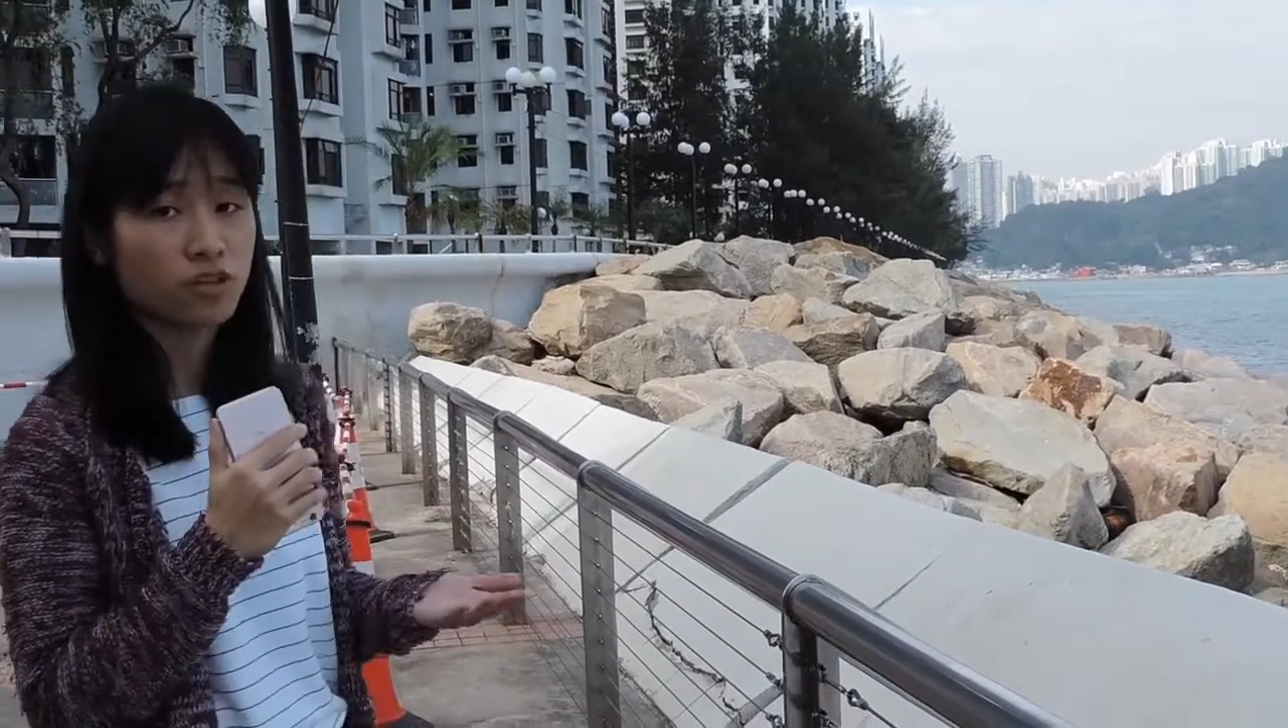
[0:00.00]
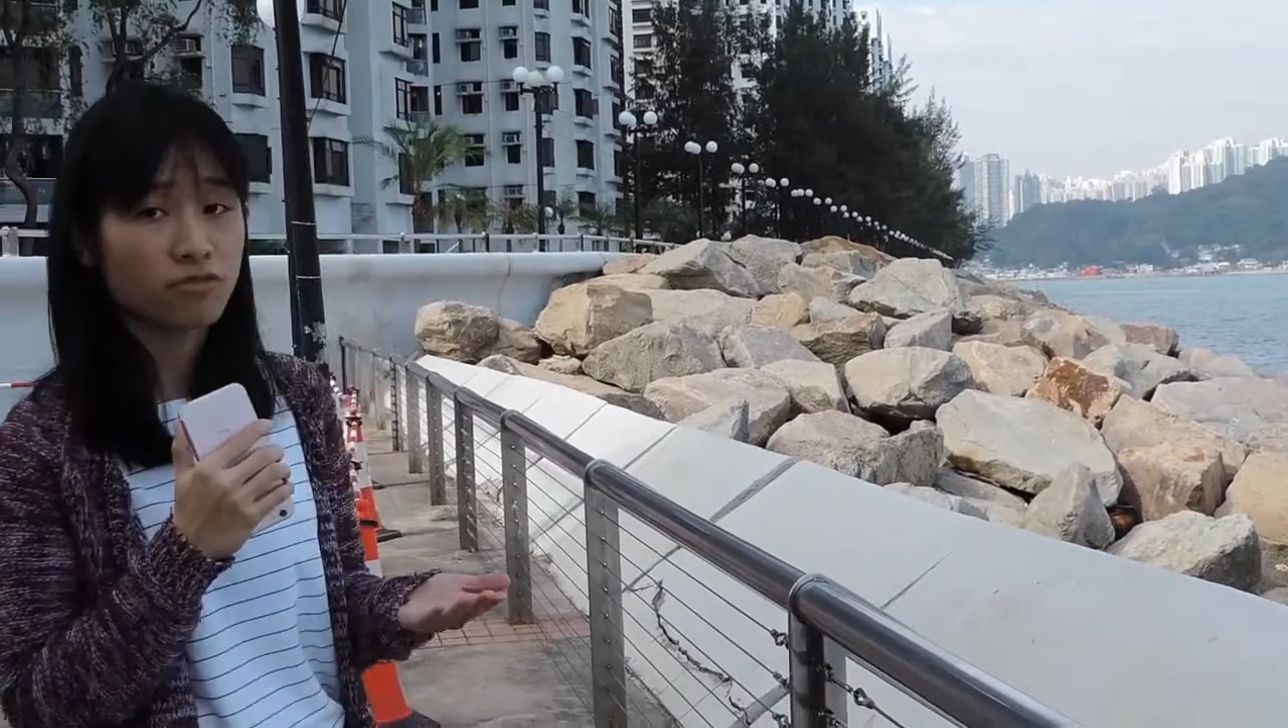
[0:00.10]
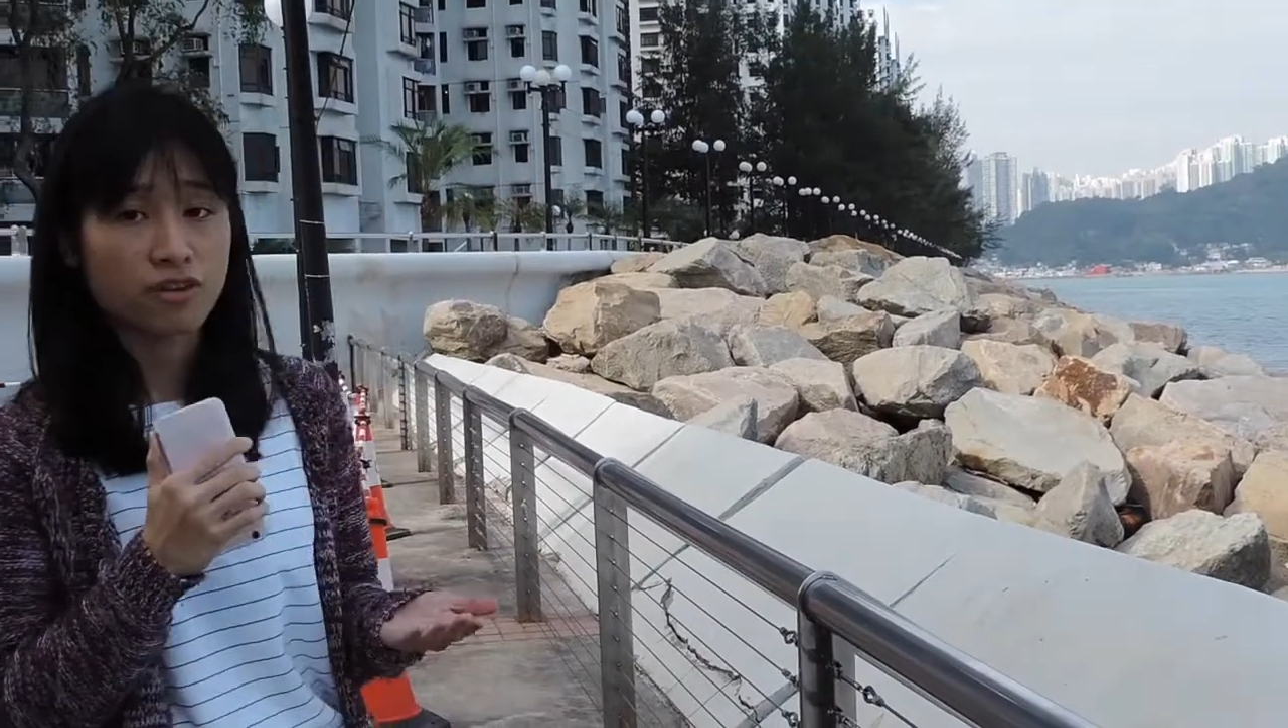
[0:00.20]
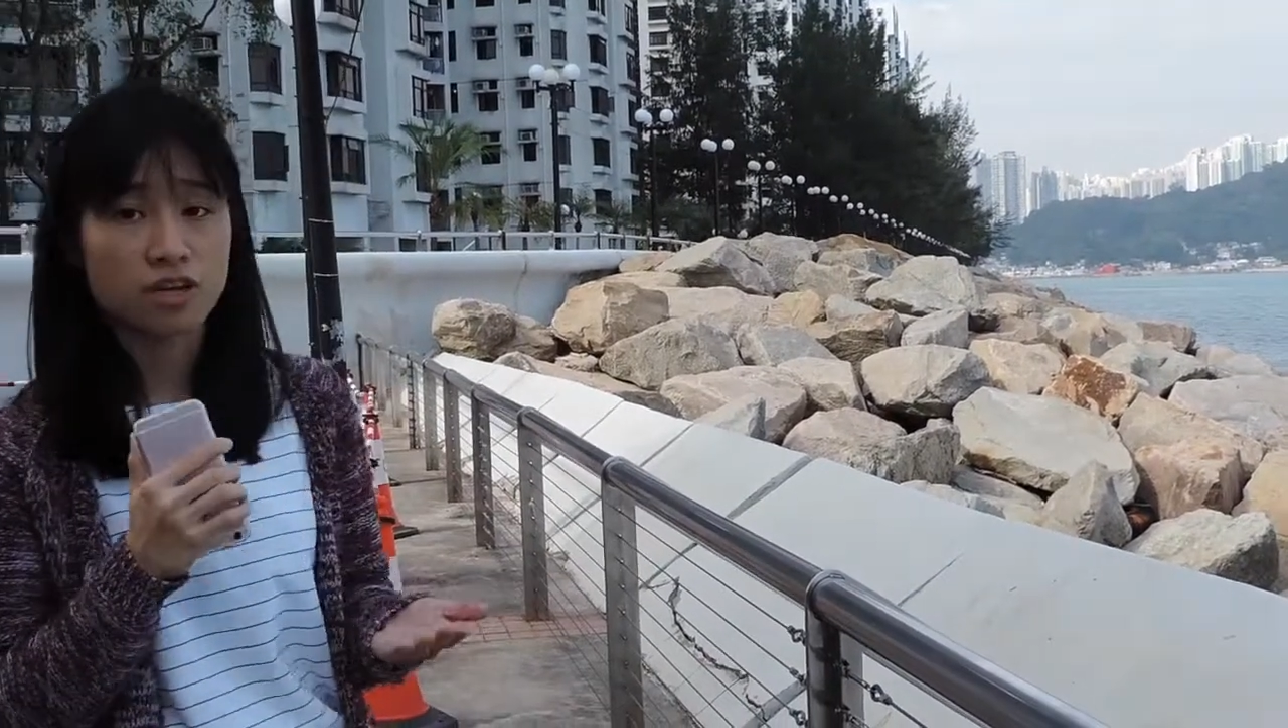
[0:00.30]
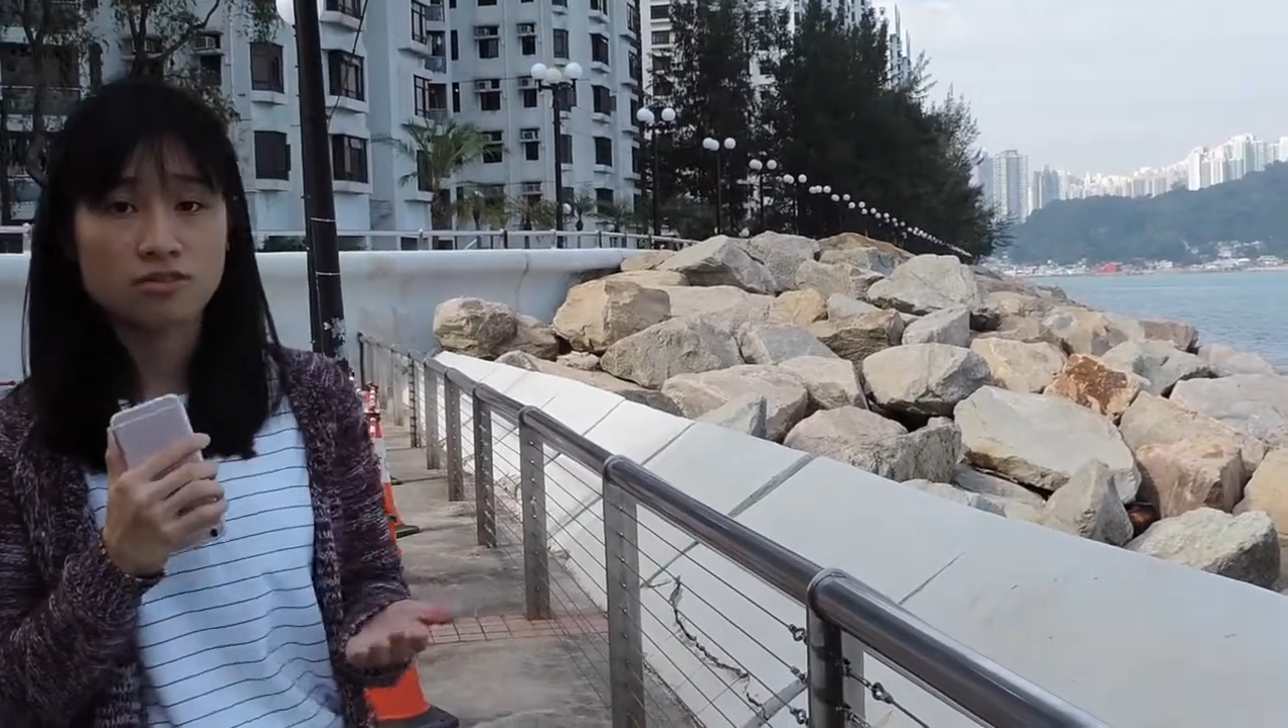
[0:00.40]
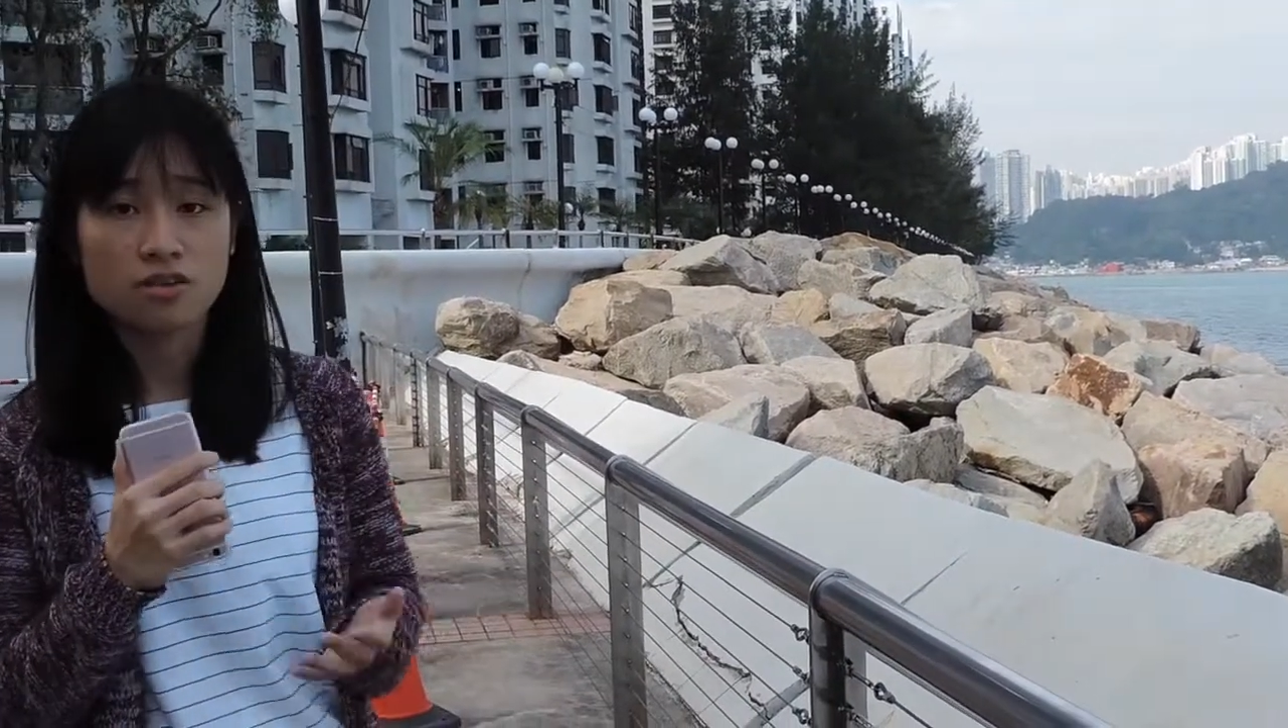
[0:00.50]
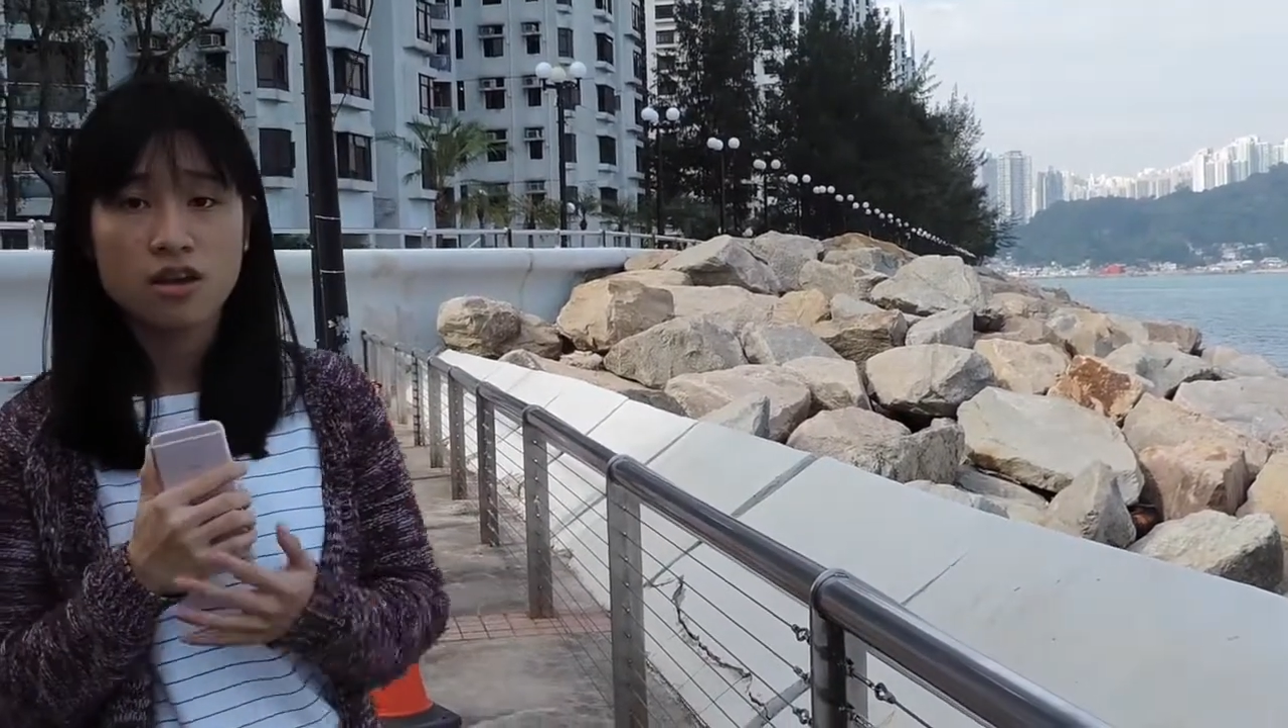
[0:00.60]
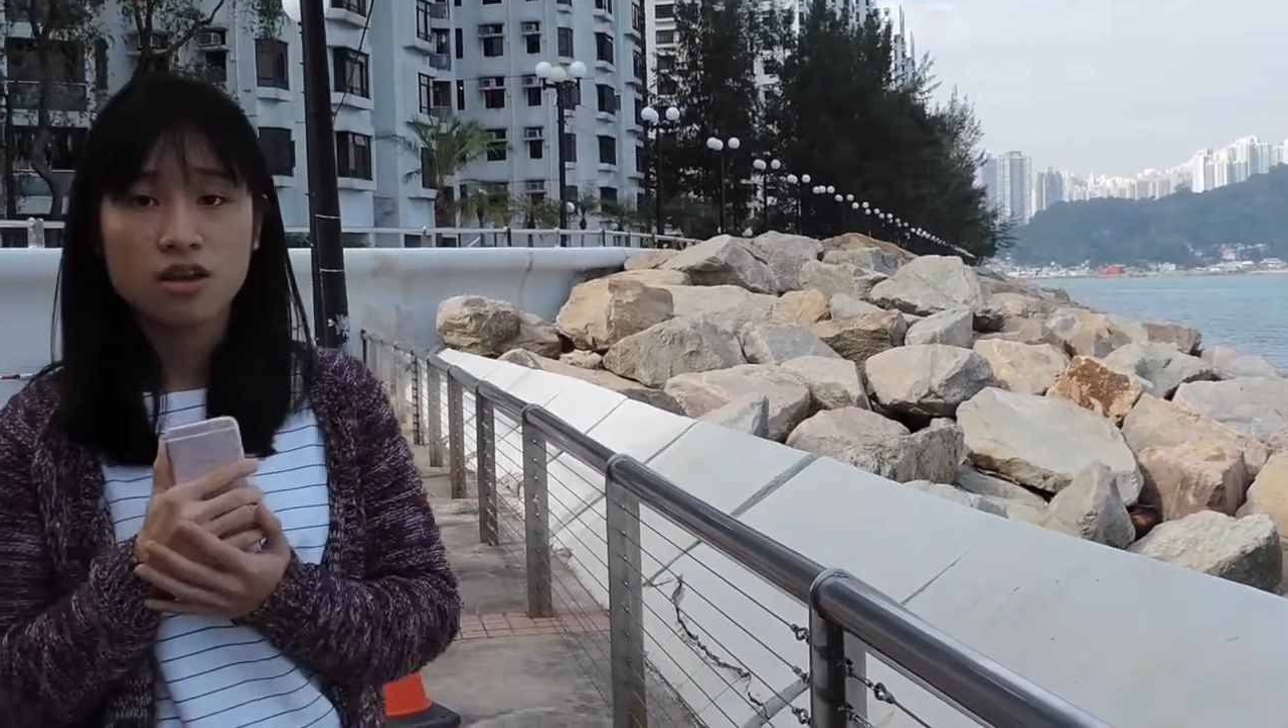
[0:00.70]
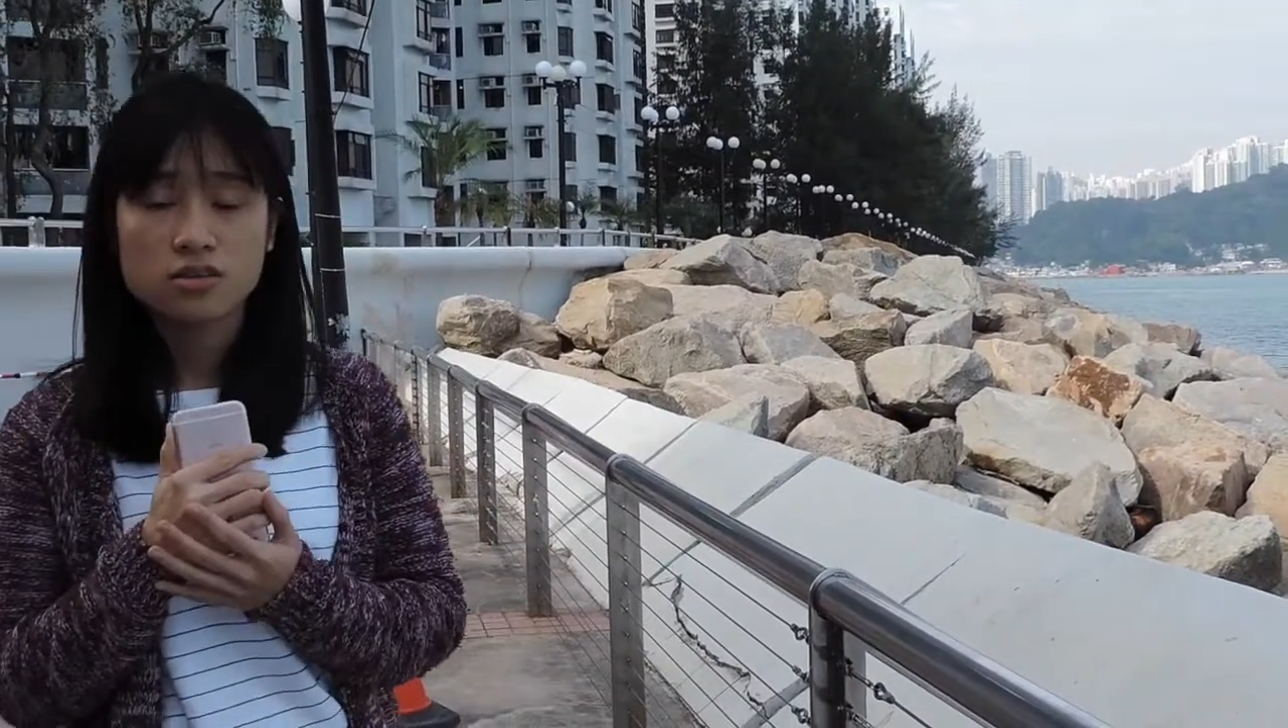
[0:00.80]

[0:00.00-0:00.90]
waterfront.